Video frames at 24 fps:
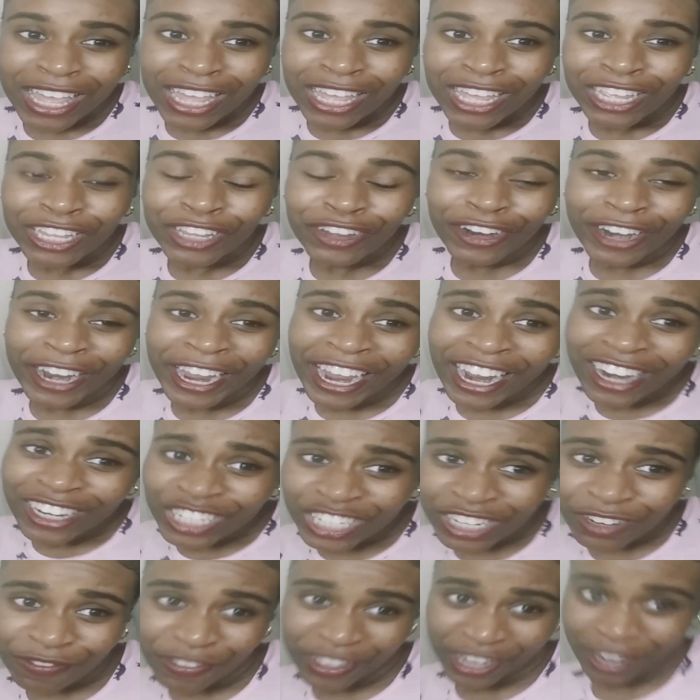your hair
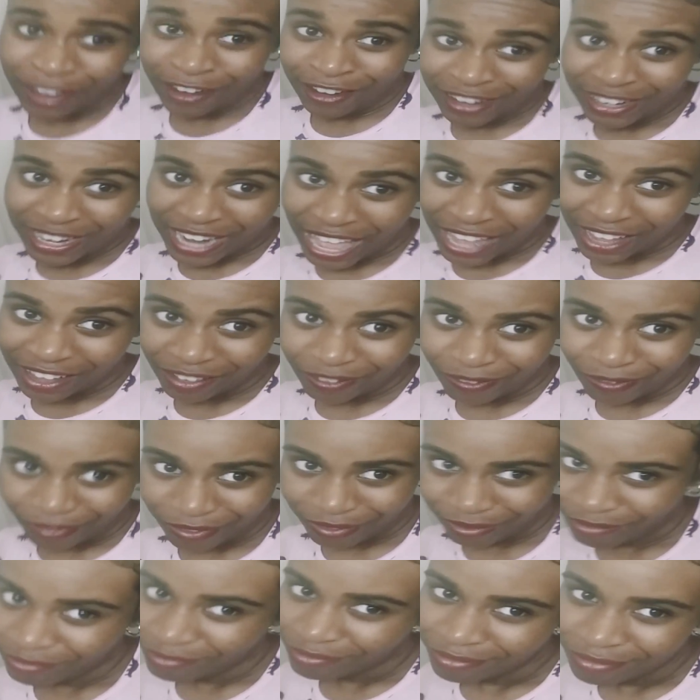should fit in your
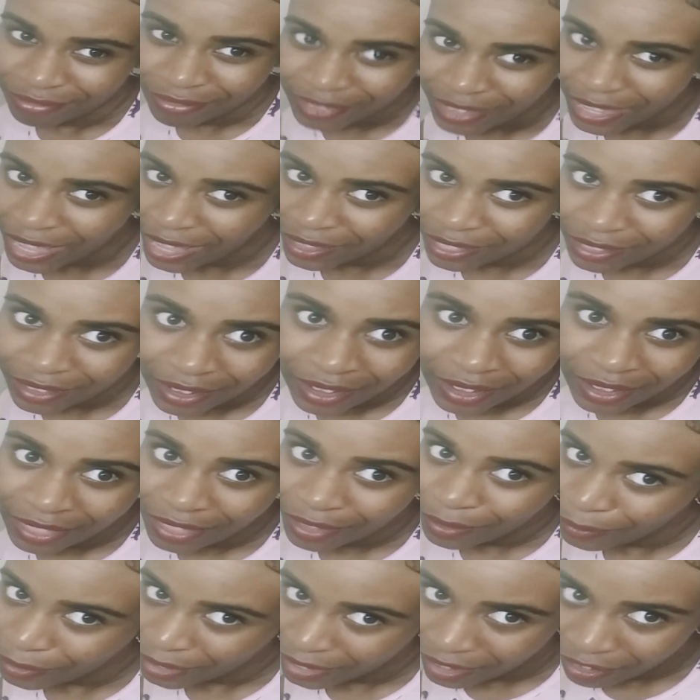life, not the
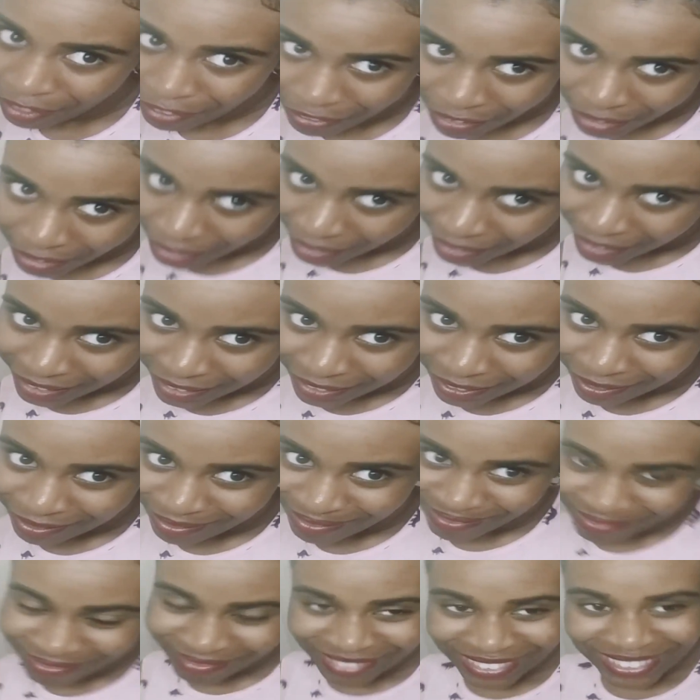other way around.
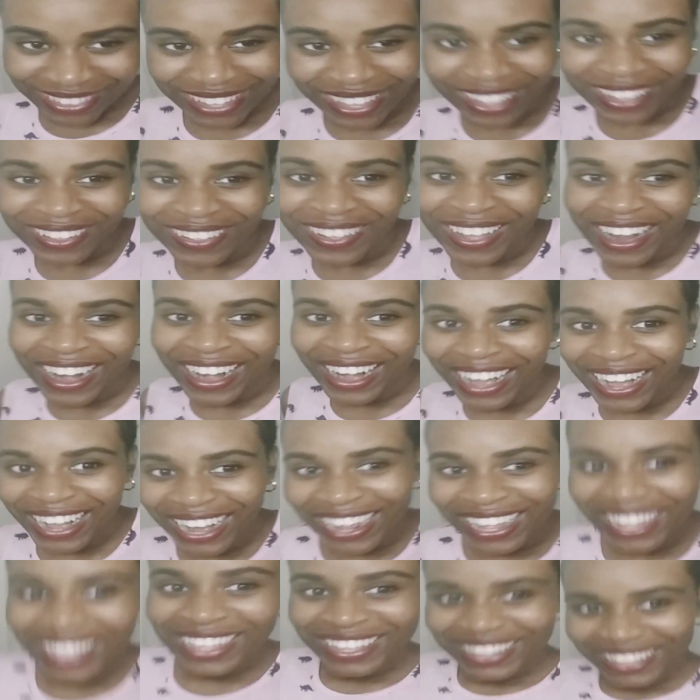So,
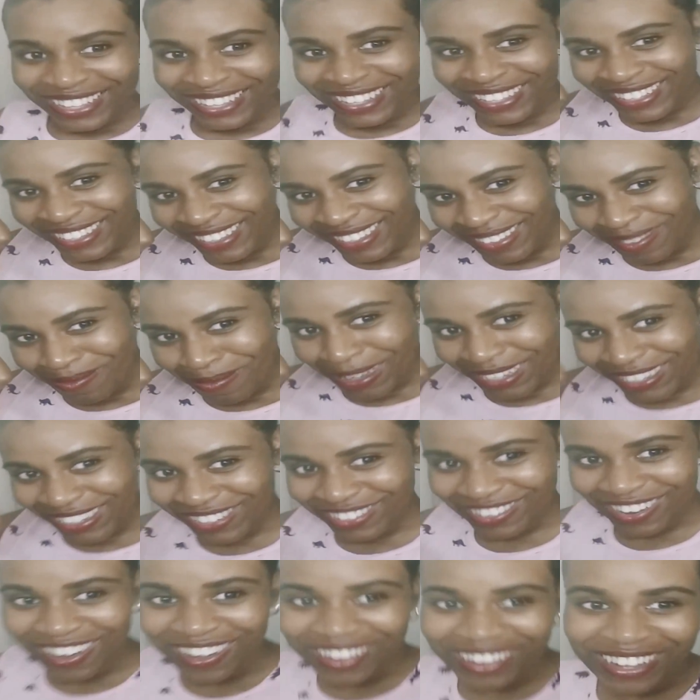alright, be
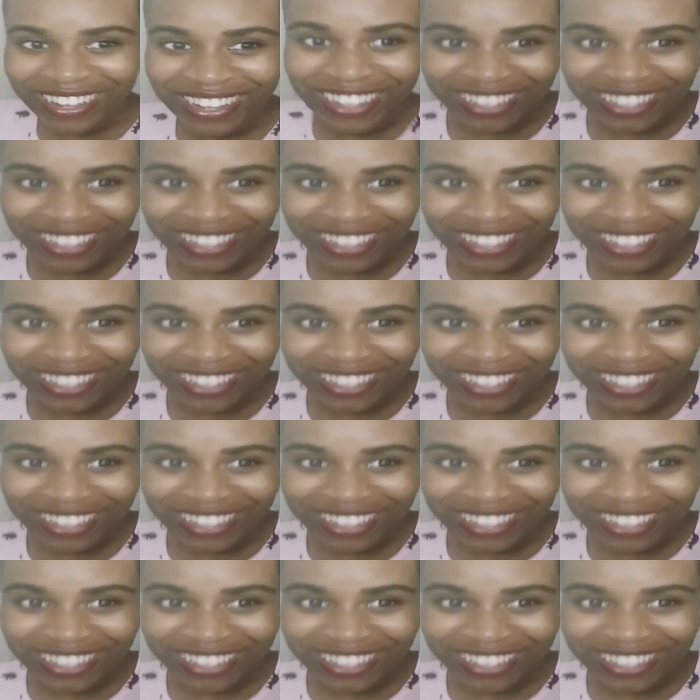strong.